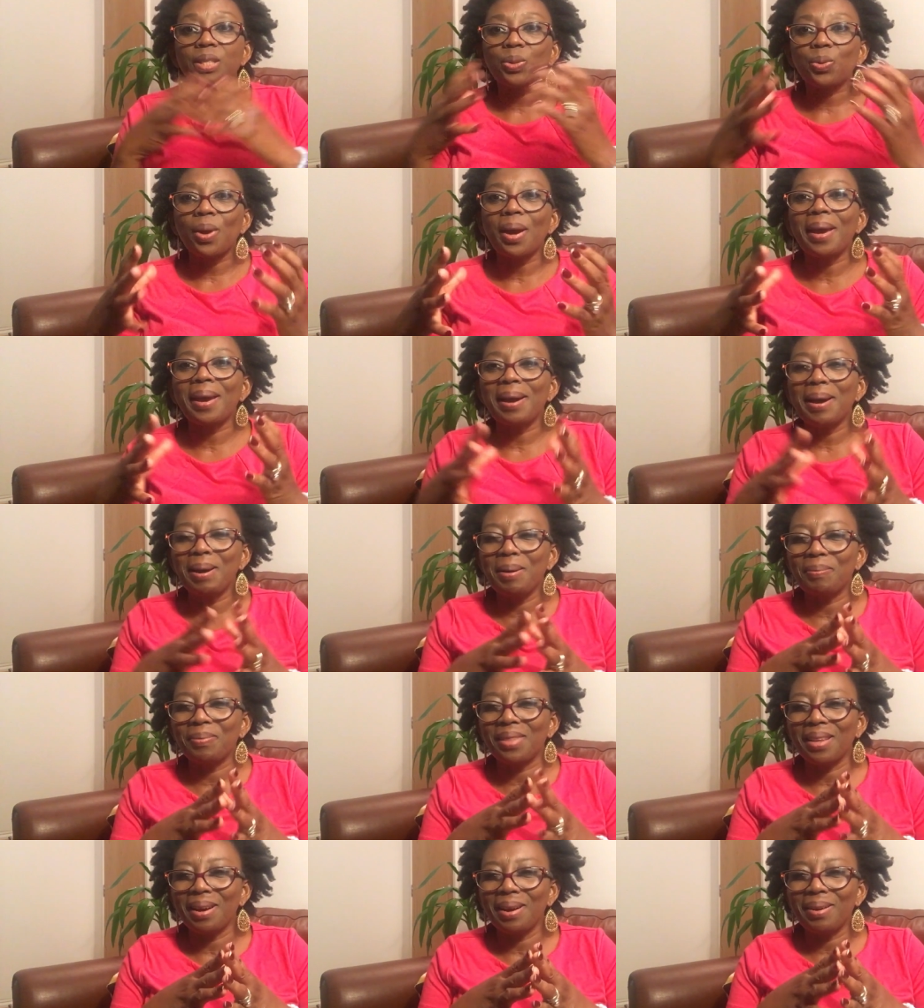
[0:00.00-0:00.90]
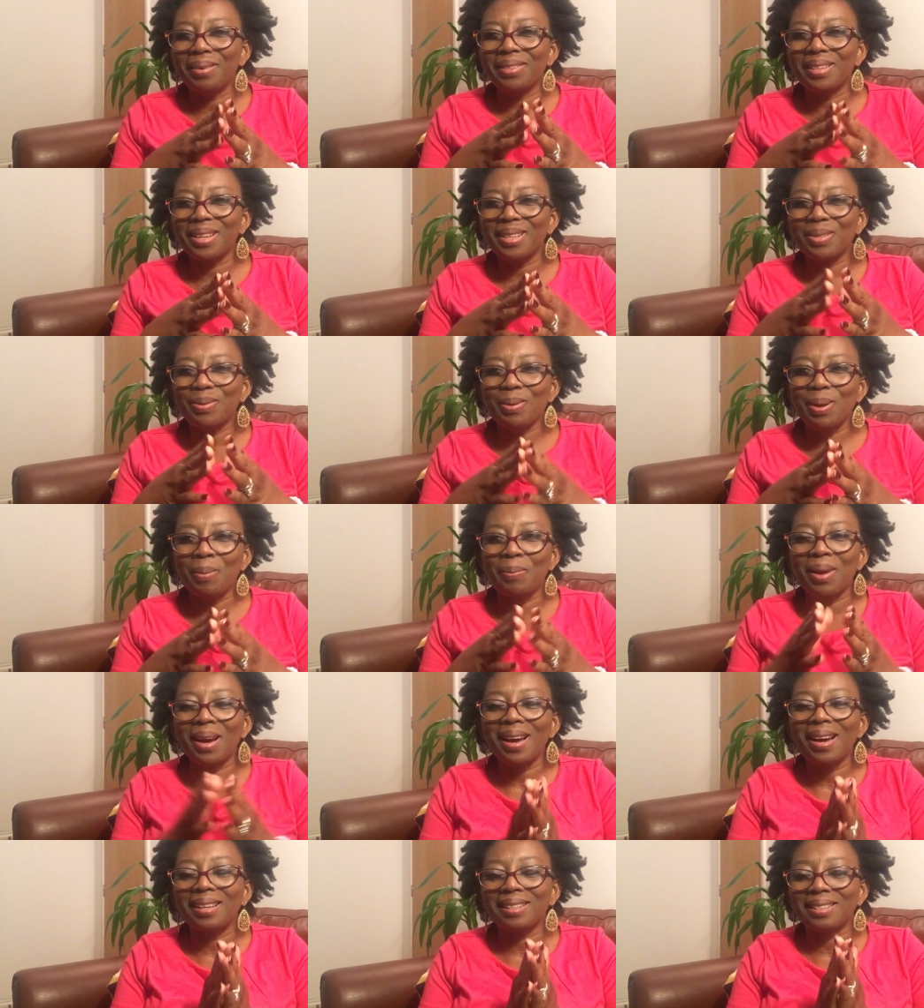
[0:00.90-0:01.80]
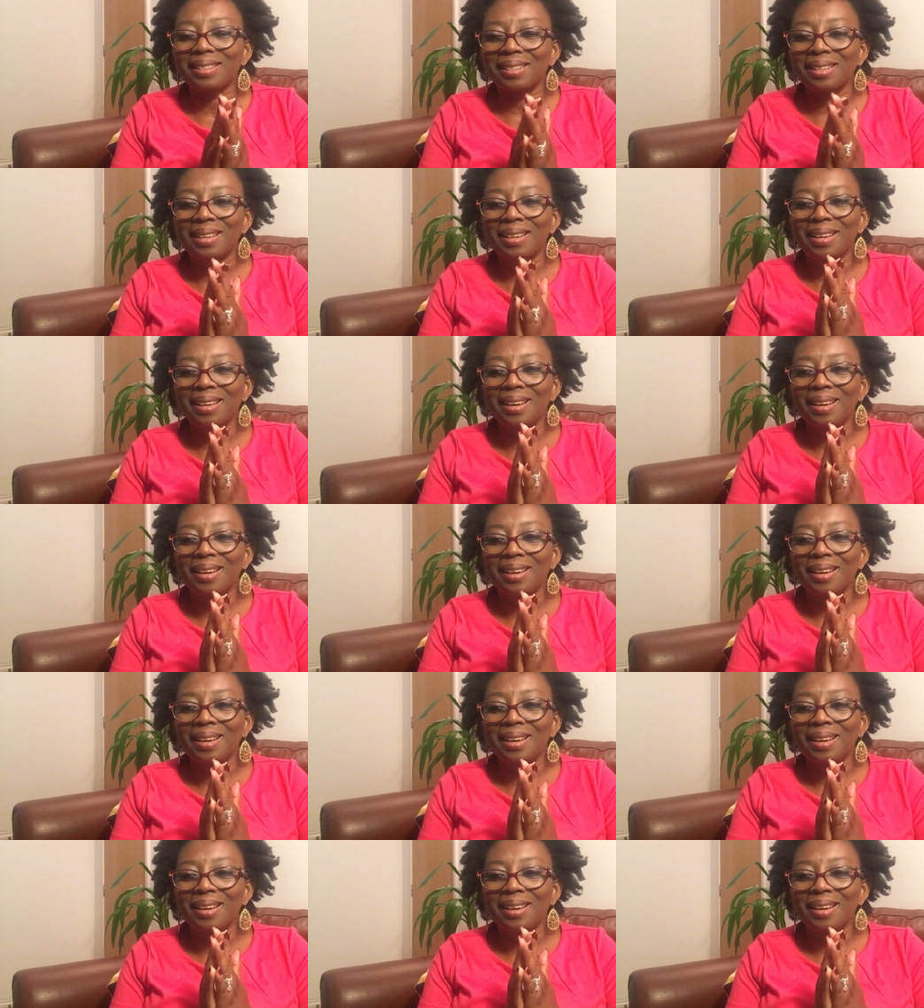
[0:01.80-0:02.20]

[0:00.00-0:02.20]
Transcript: where I am now, that's where I'm at.